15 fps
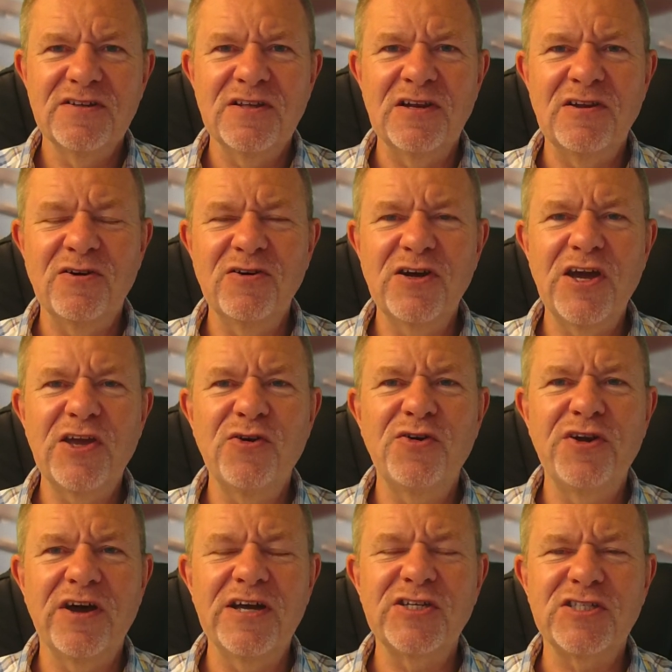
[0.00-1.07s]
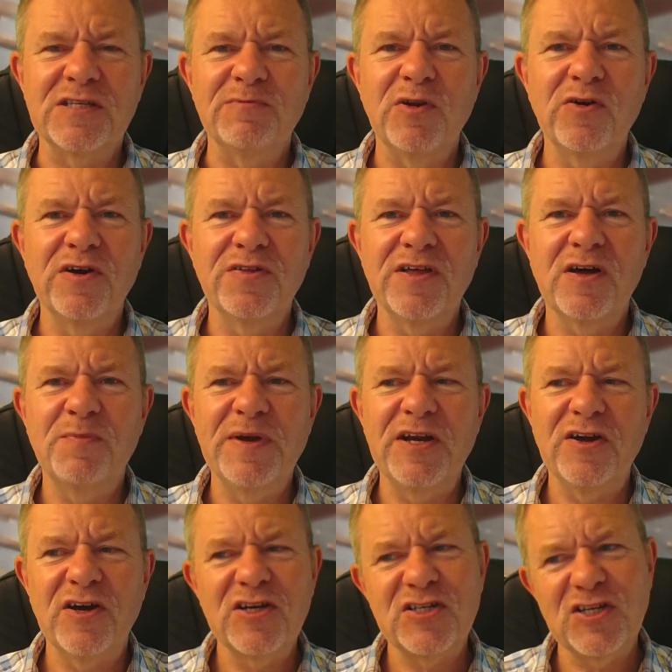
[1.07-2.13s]
The longer you're nice to them, the longer they'll be
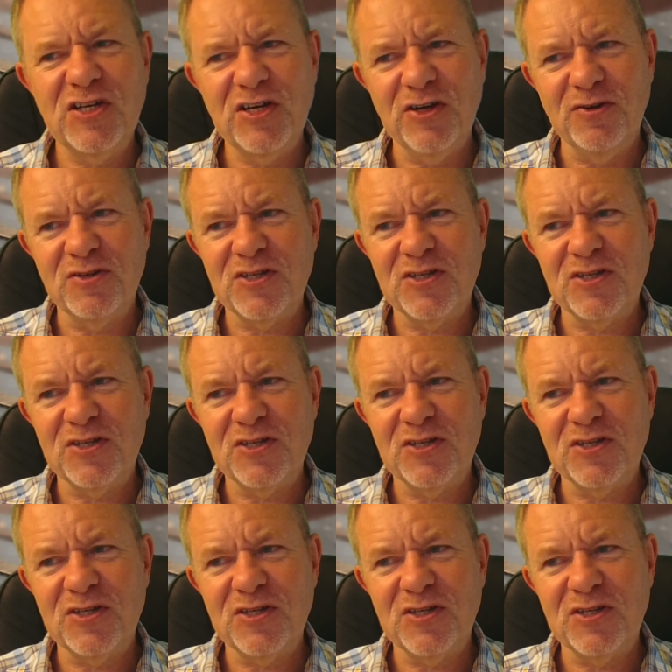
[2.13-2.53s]
nice to you.